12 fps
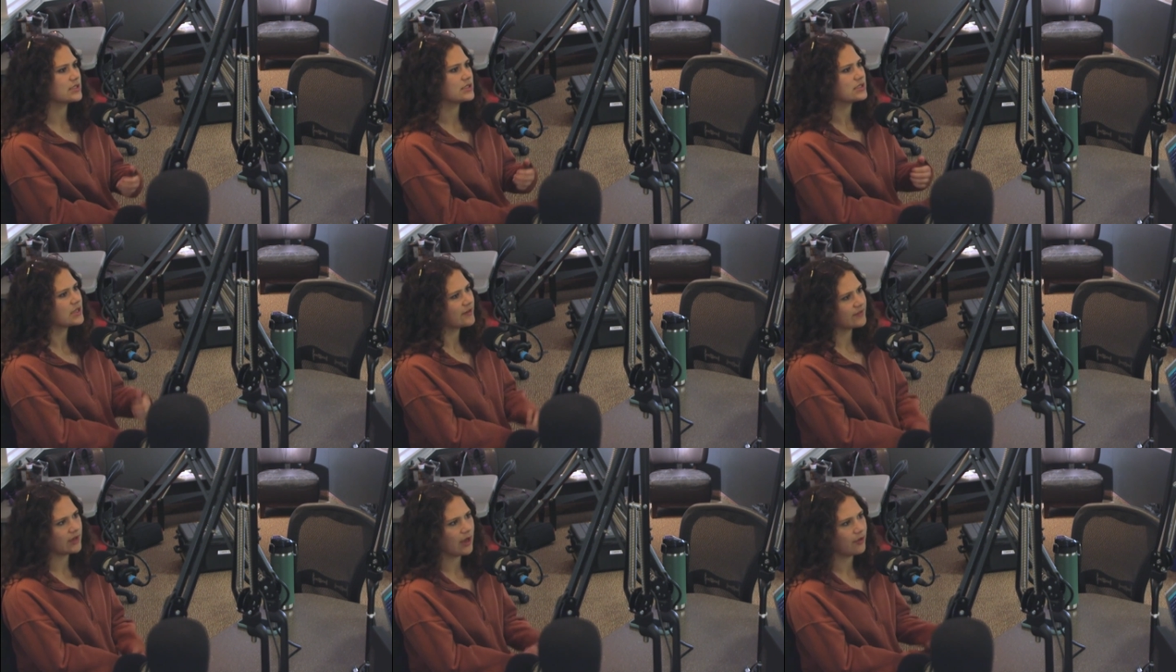and
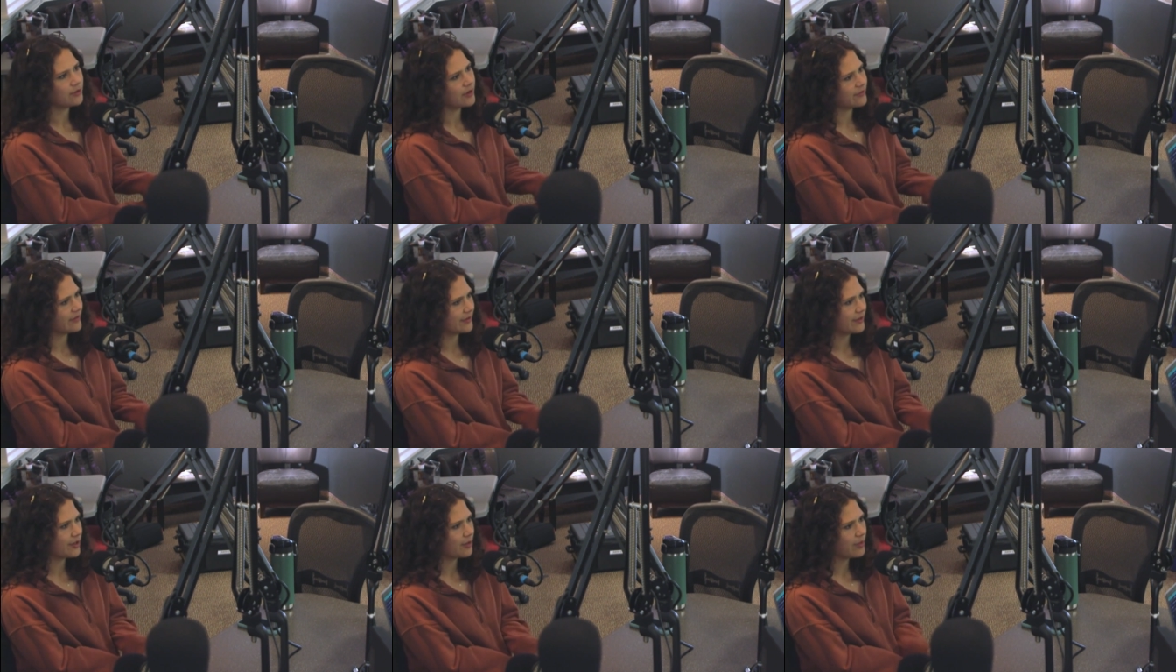stuff and how they're
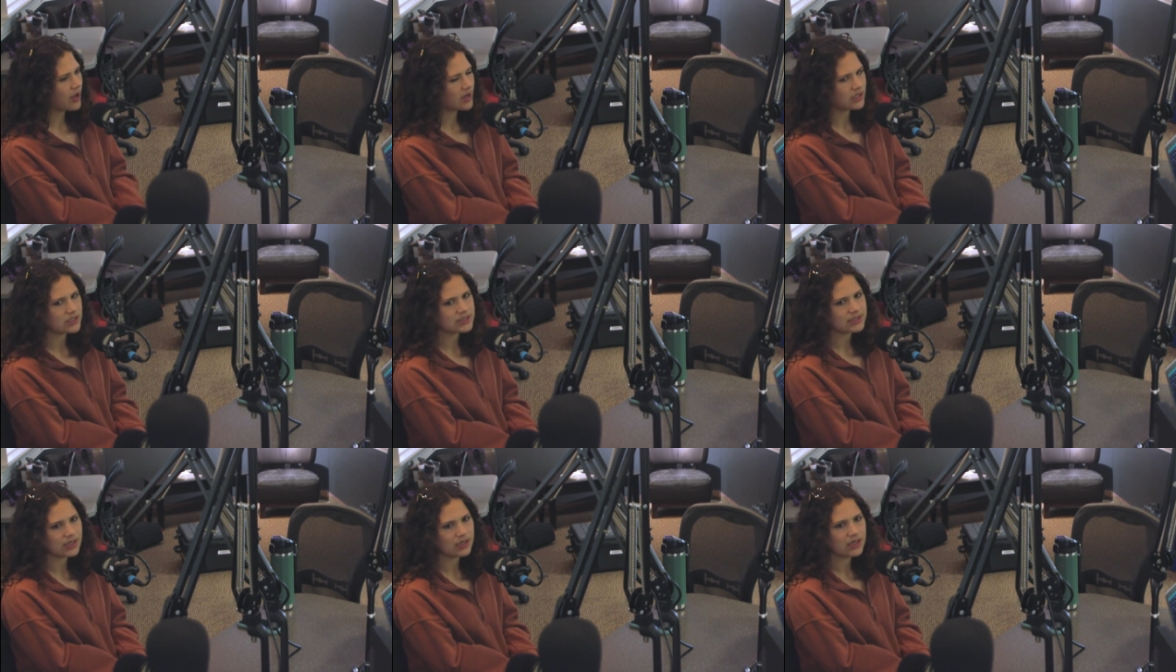affecting our
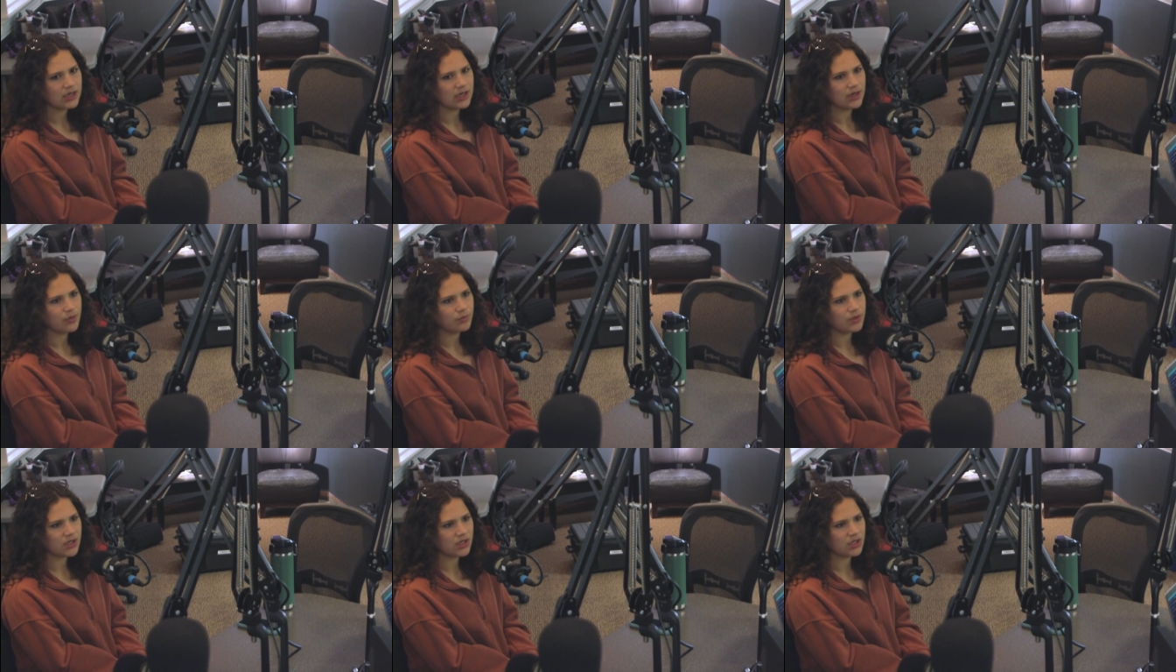bodies. Like
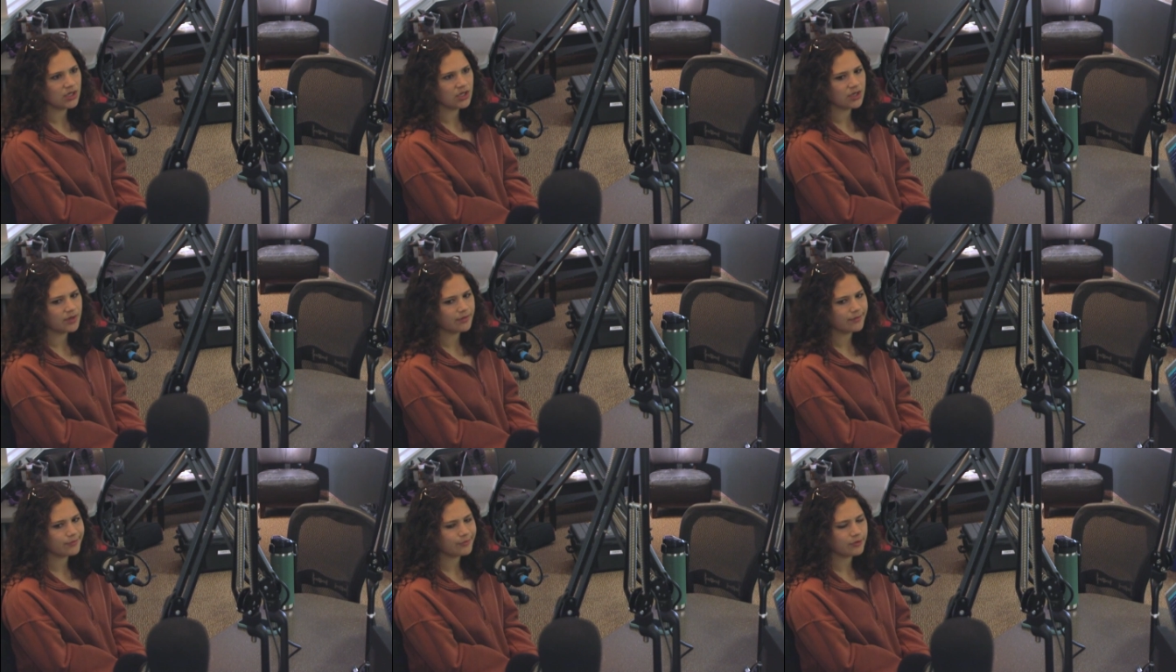we
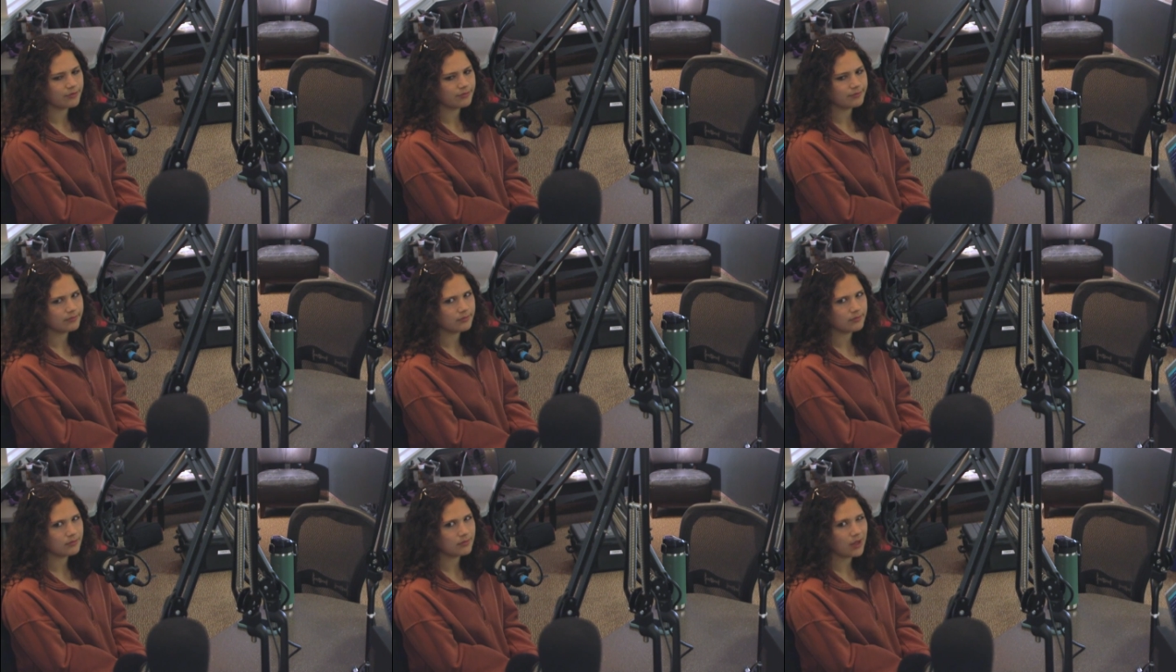
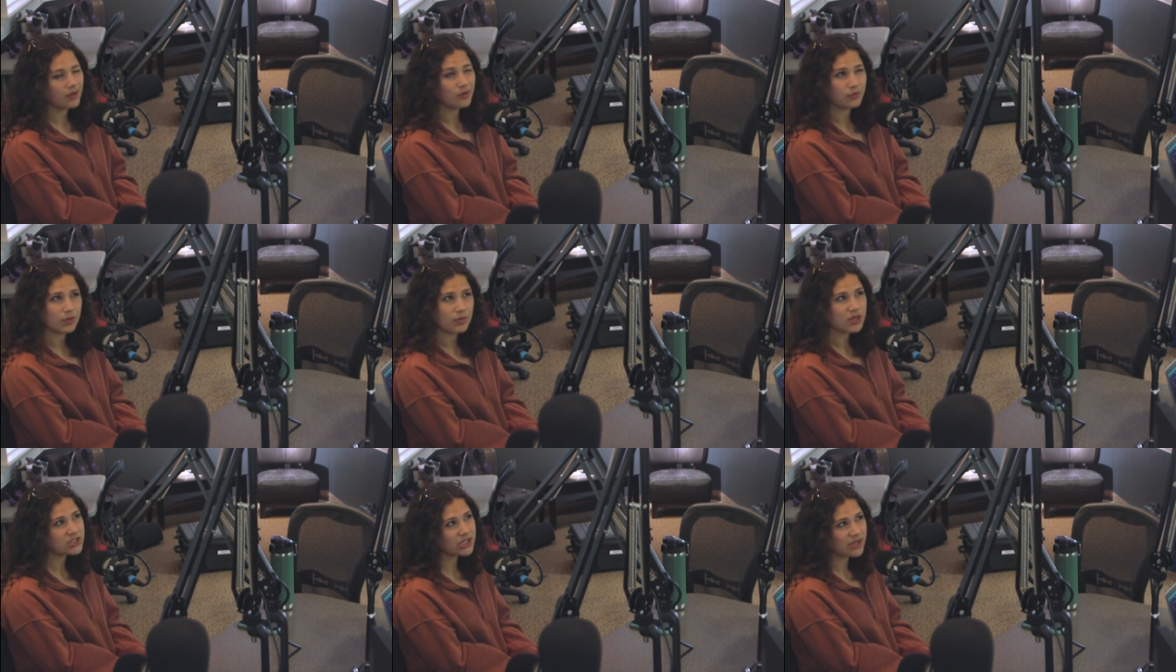
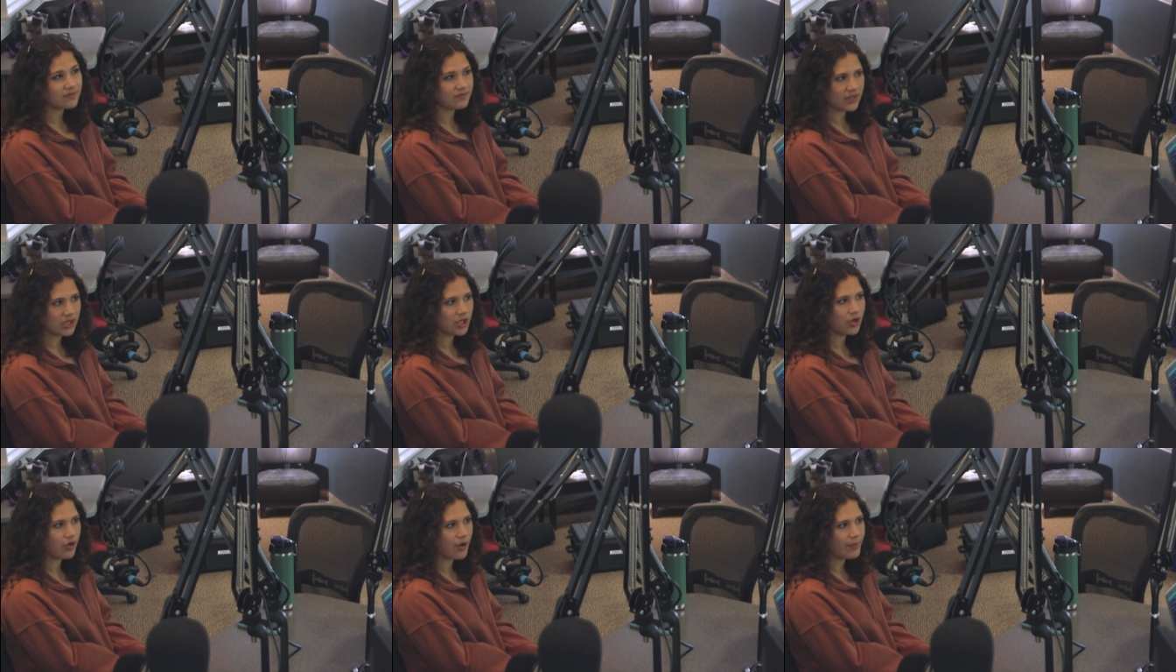watched like a
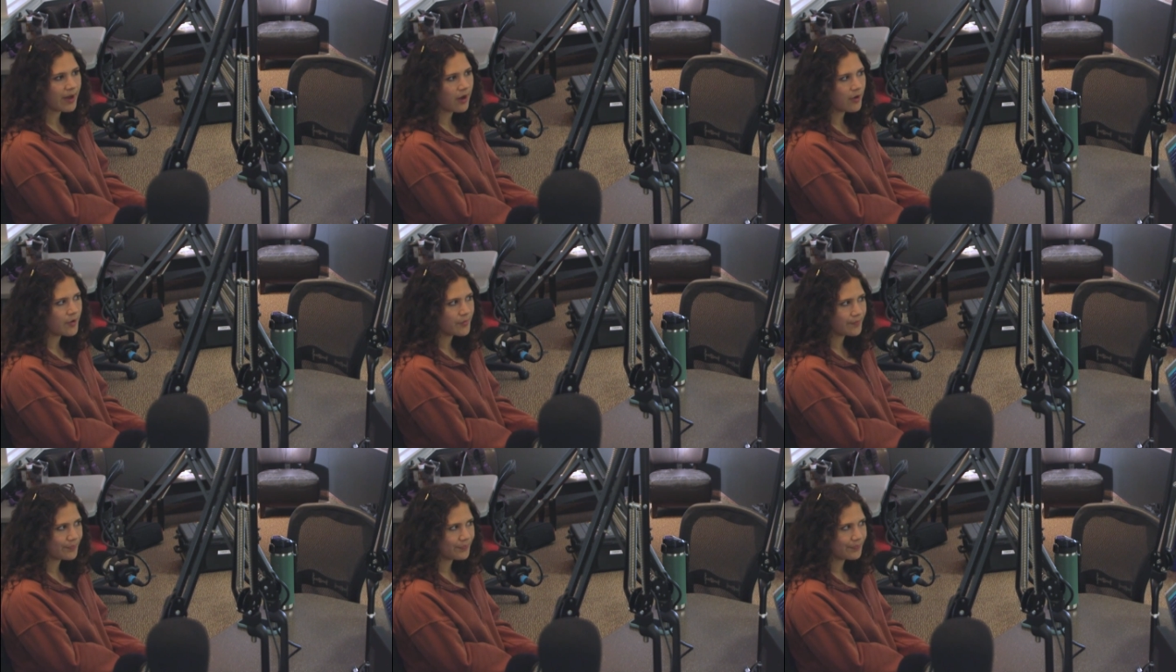video about
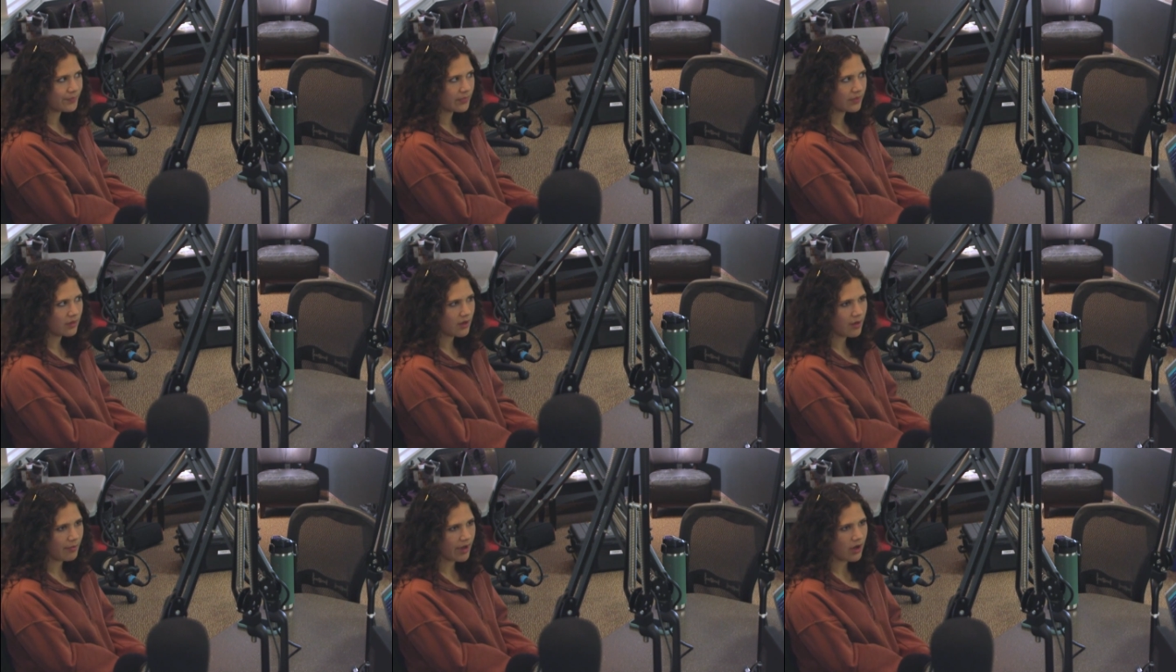
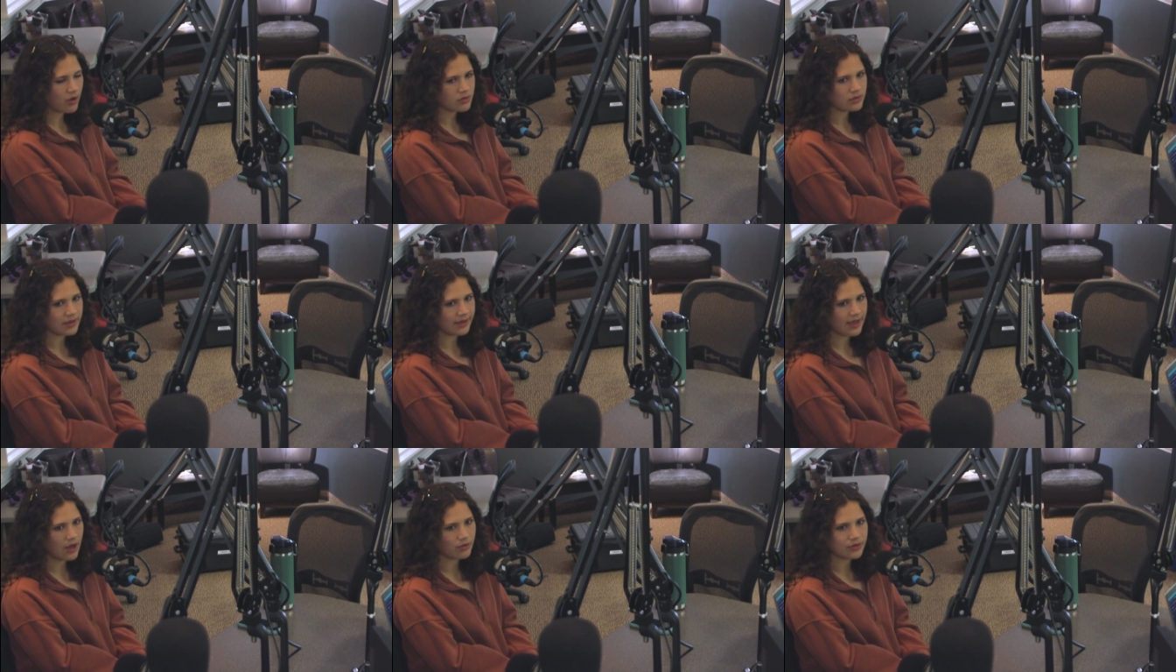like
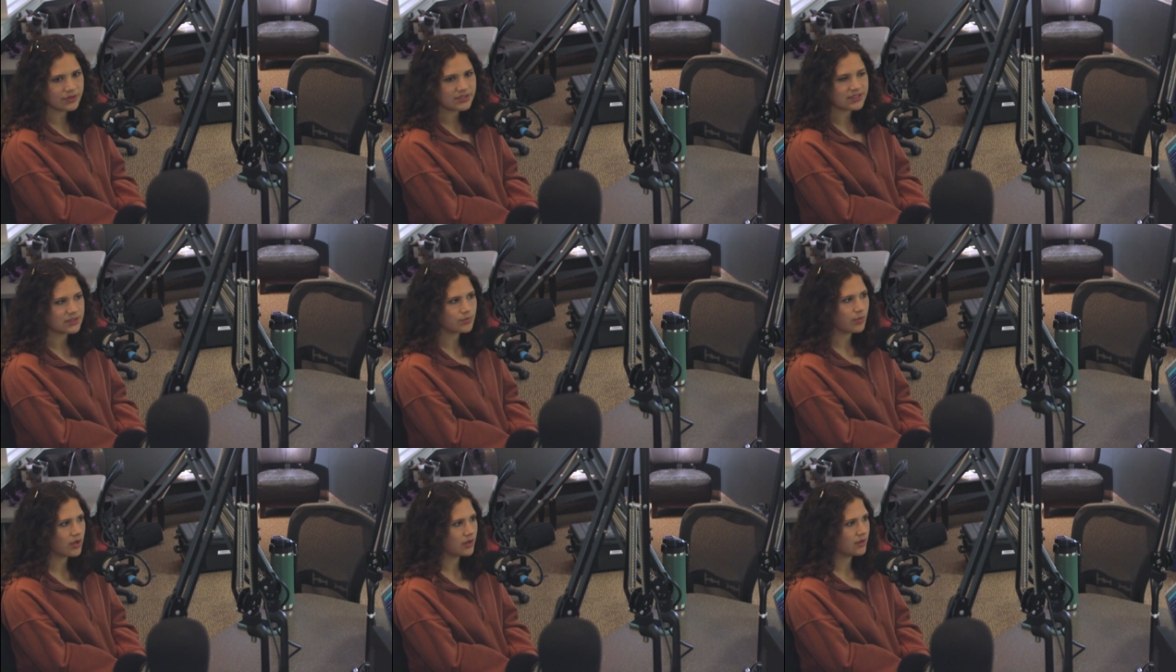how there's this
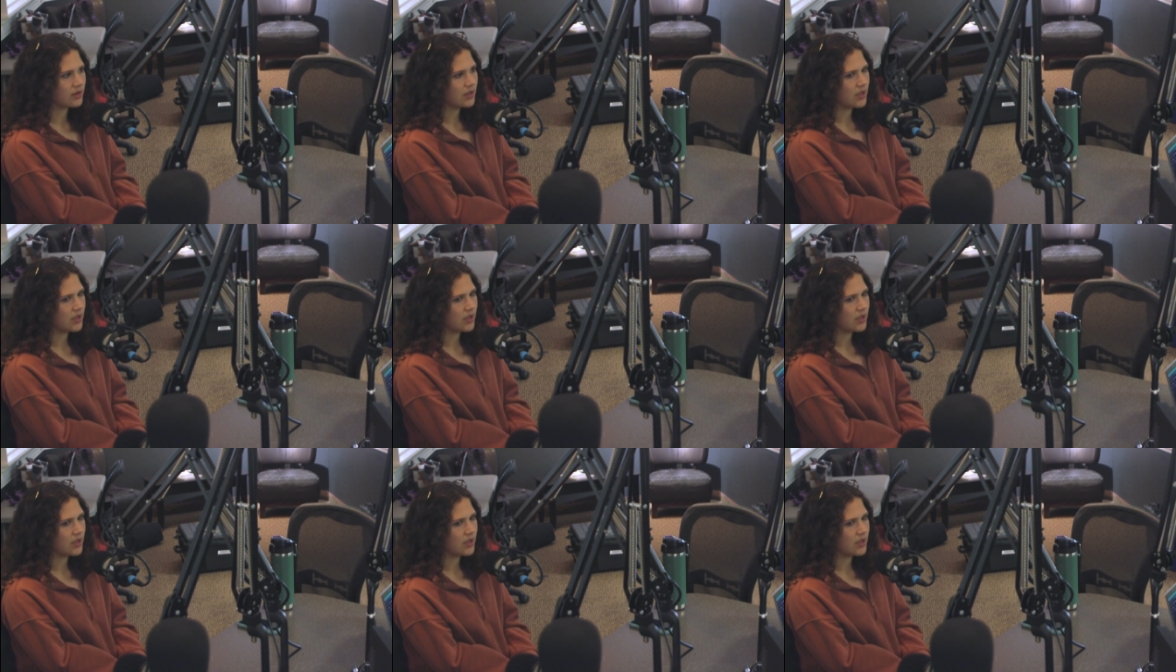one